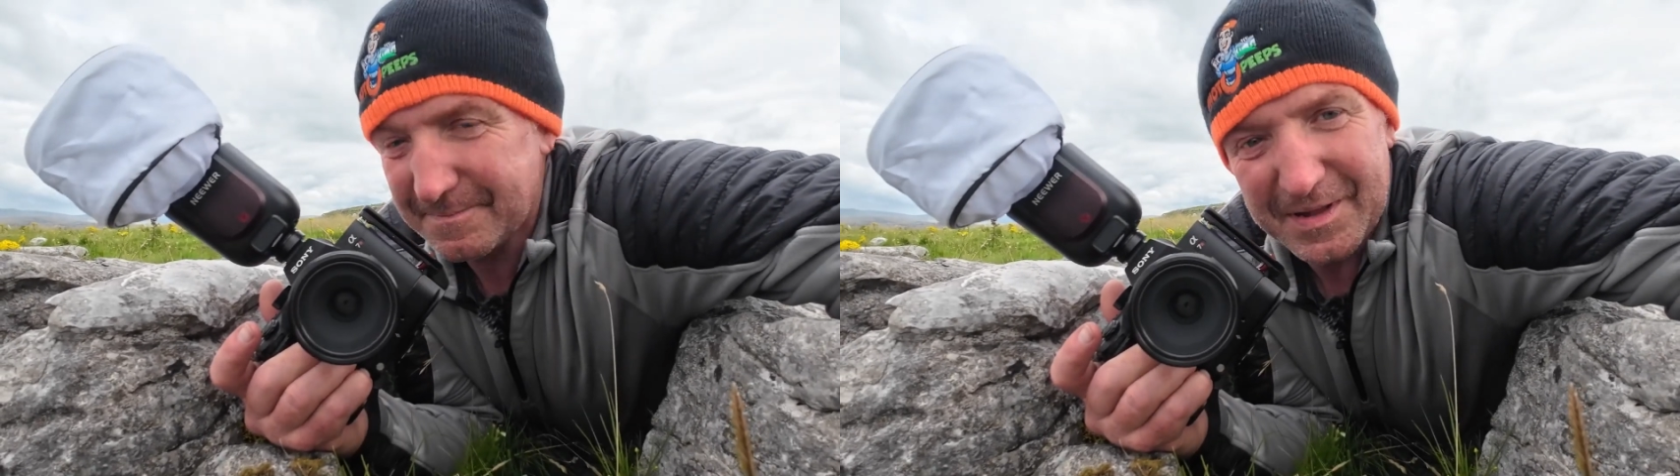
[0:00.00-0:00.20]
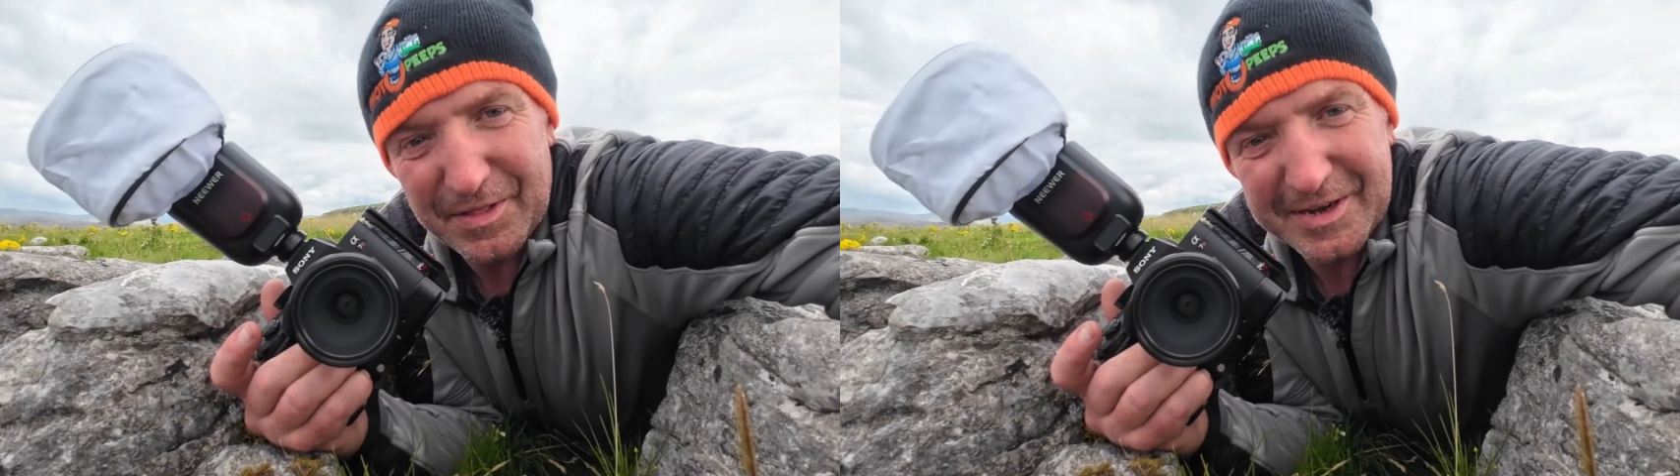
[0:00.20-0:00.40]

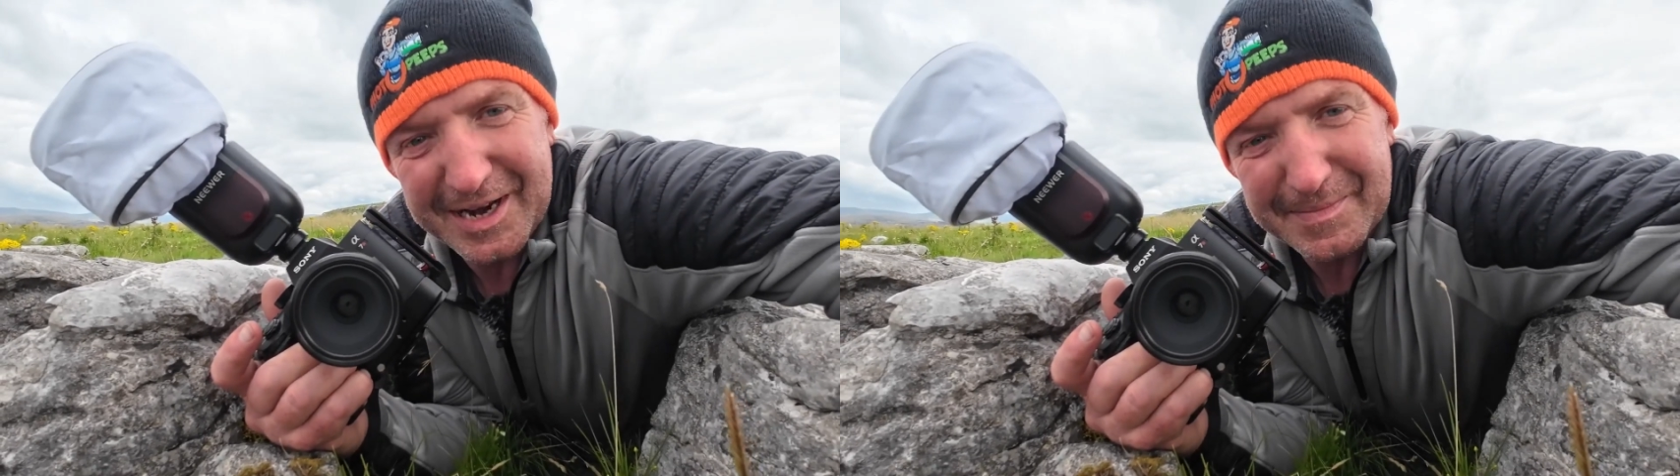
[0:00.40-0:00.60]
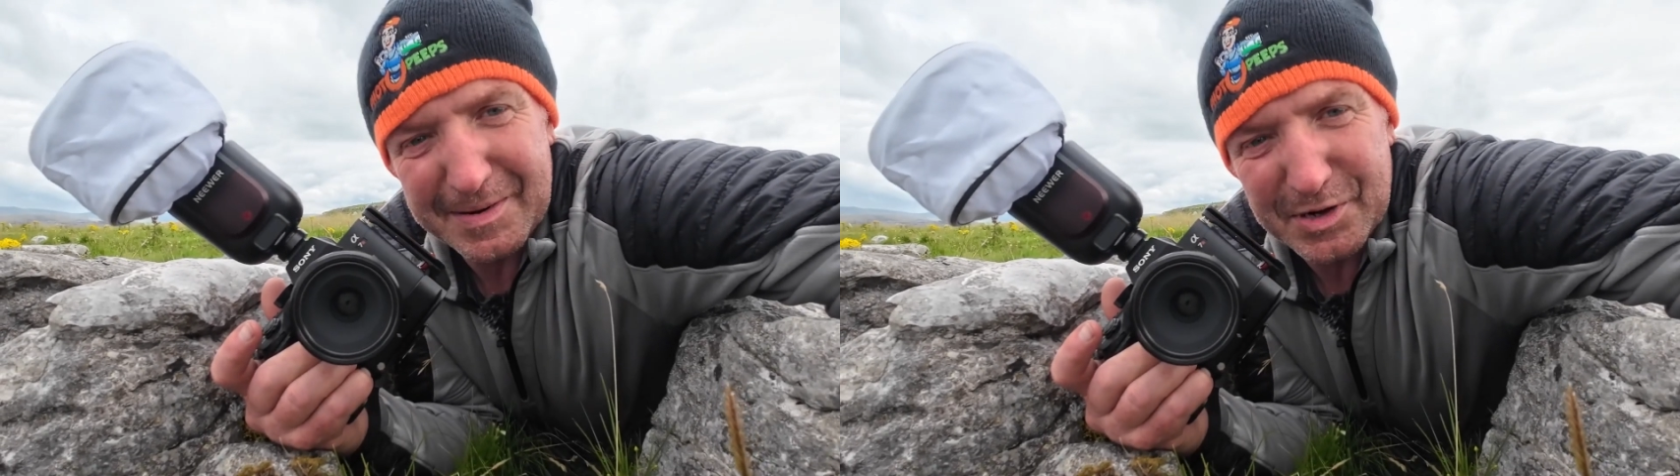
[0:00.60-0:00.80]
I think
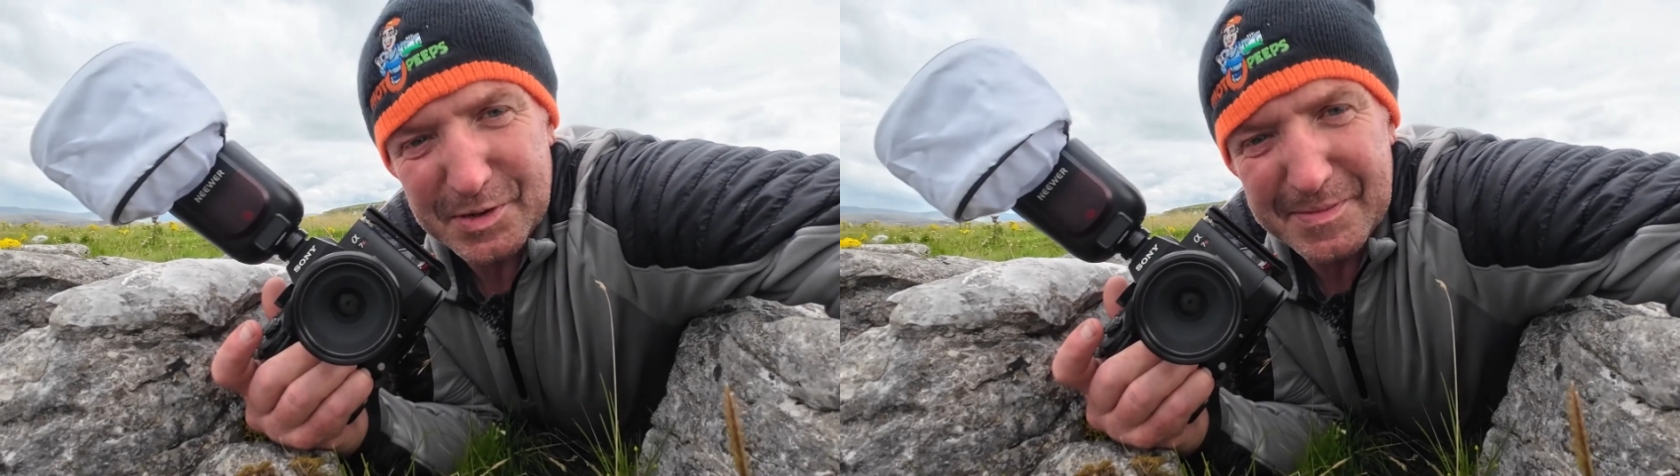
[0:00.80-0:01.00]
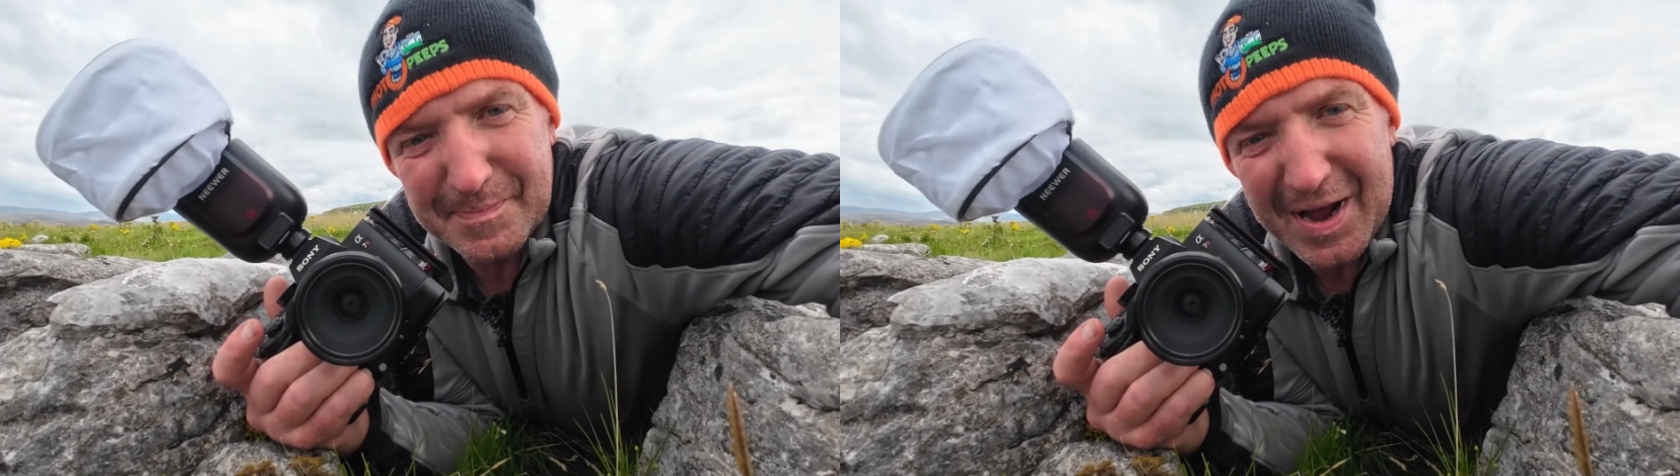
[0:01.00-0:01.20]
I might be
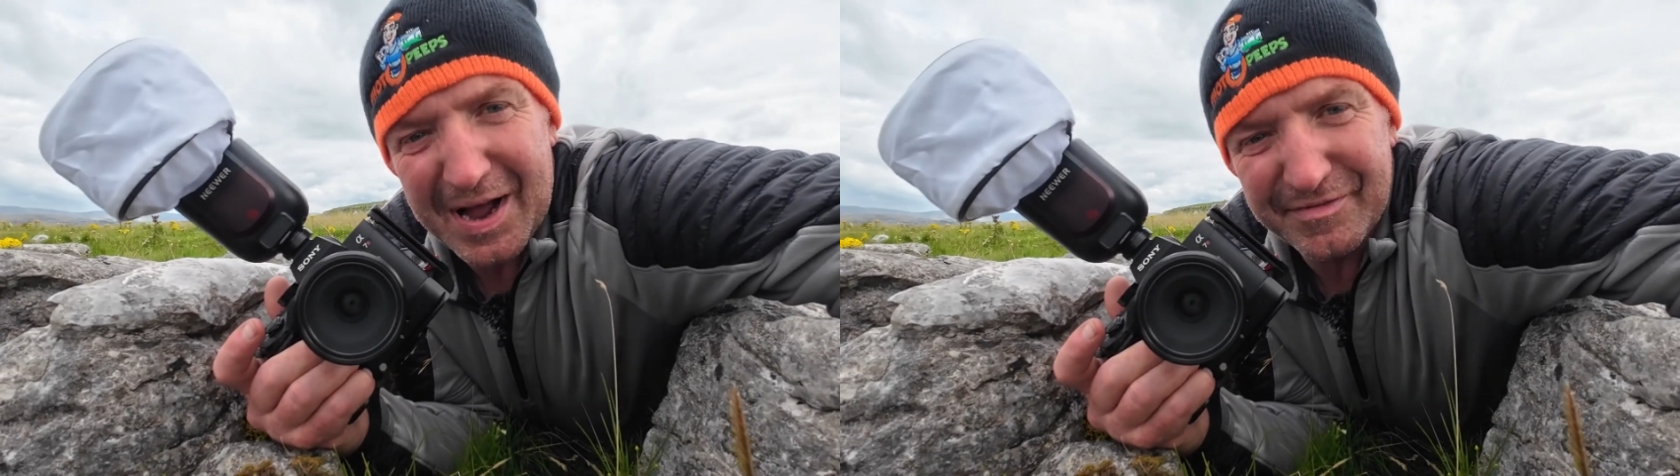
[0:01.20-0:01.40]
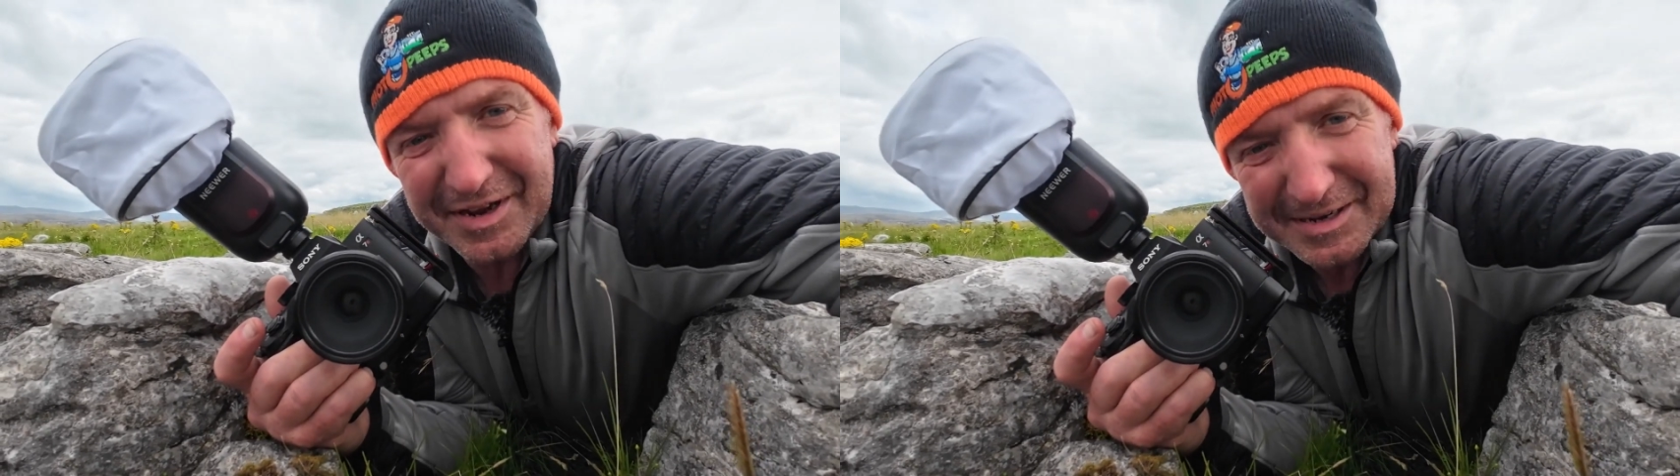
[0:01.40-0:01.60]
becoming part of it.